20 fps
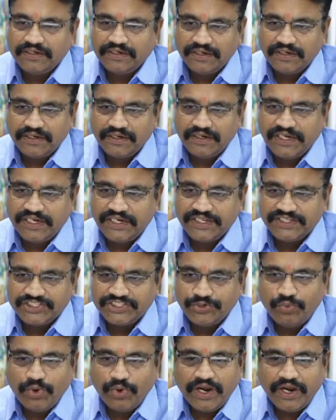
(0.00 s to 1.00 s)
and it is
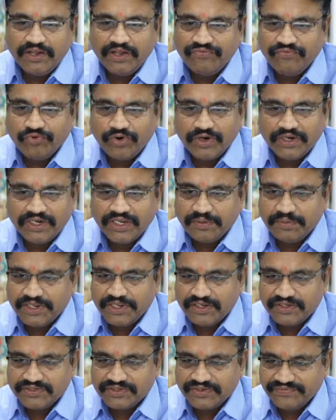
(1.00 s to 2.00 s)
devoid of water
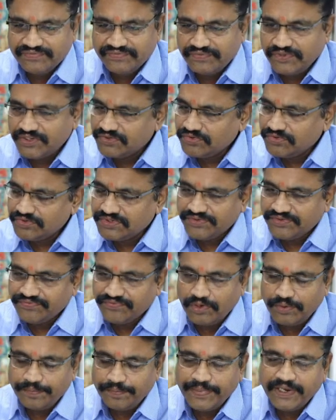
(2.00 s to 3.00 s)
because of the source of
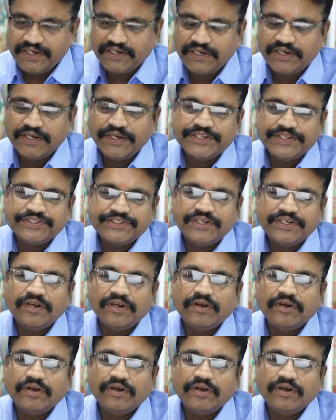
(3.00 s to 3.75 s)
compact in nature,